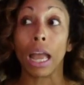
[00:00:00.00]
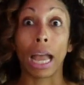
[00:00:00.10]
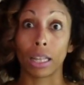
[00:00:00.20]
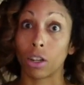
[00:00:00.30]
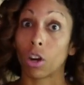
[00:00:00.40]

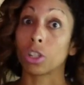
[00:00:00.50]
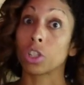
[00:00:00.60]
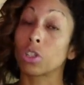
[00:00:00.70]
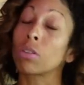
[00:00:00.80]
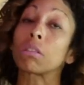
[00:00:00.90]
And there are
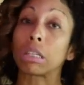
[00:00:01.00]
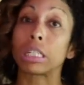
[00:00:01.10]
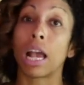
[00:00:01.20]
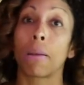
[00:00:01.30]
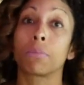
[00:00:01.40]
certainly
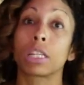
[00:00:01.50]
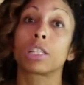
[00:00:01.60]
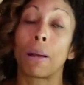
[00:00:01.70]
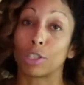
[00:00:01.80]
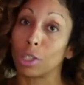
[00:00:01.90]
times,
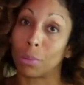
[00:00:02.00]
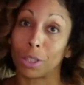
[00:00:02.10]
especially